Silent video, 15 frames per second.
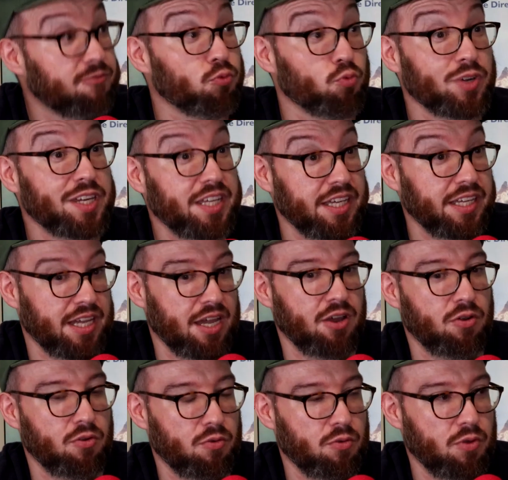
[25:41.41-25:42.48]
freaking
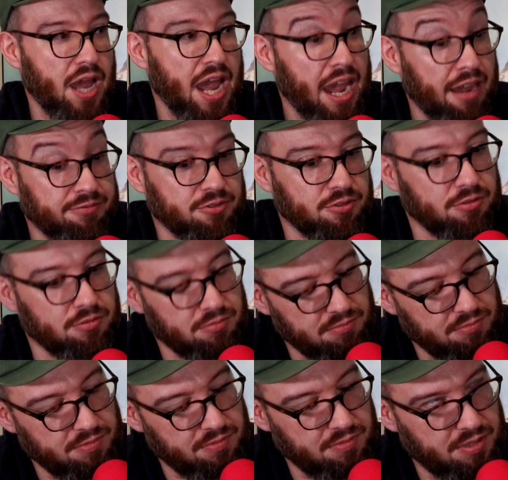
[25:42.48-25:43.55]
out after
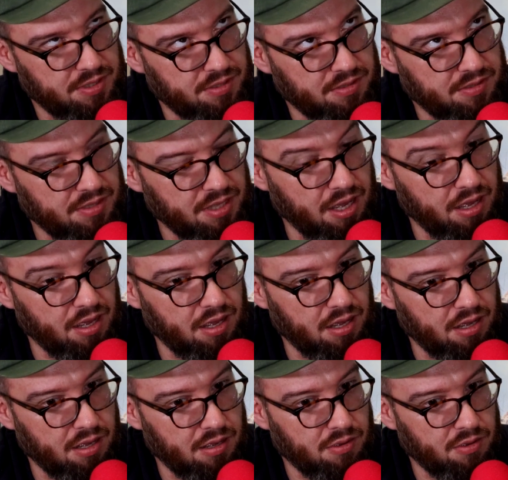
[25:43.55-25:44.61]

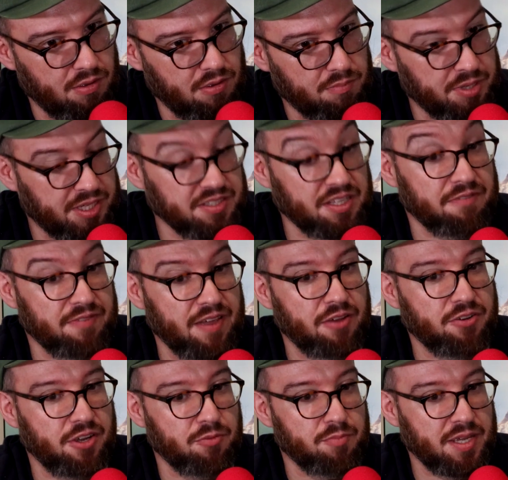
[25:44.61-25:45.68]
because they
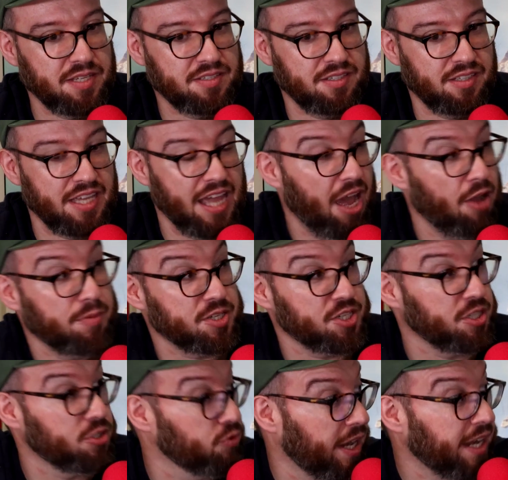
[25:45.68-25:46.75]
found out basically how much
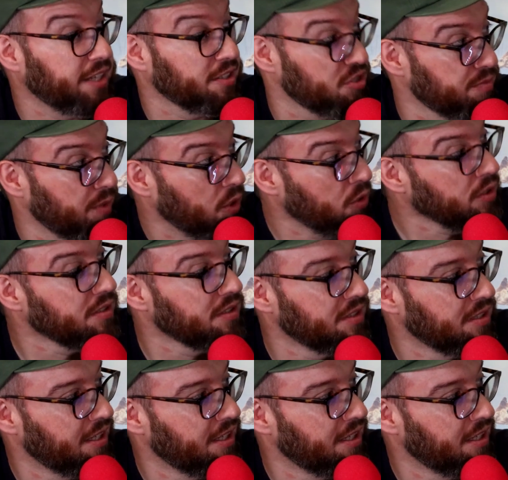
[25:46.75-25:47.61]
he drank and smoked.